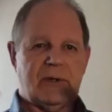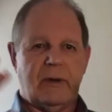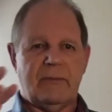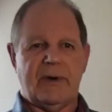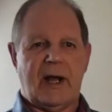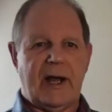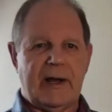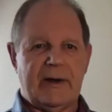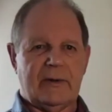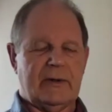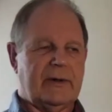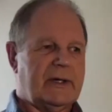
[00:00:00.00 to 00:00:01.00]
on Briar, and
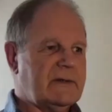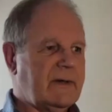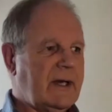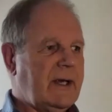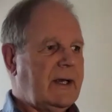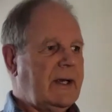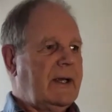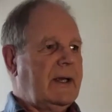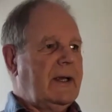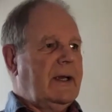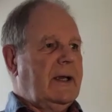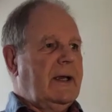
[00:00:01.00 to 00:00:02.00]
all the rest of it.
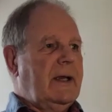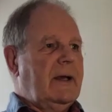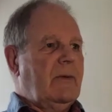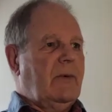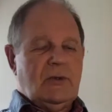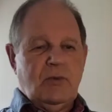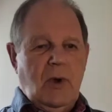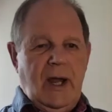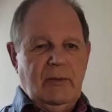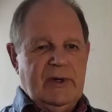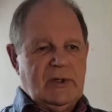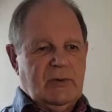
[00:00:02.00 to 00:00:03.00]

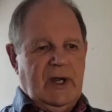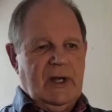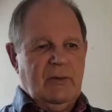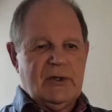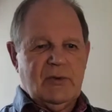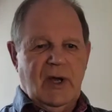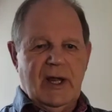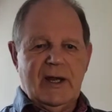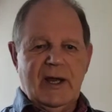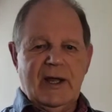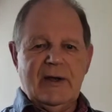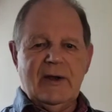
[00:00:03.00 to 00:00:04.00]
Which
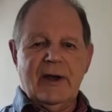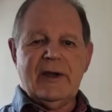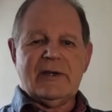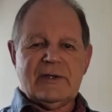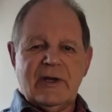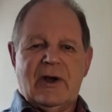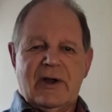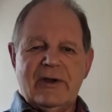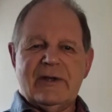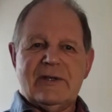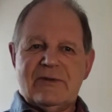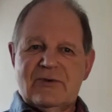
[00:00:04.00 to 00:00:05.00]
one? And honest to God, this is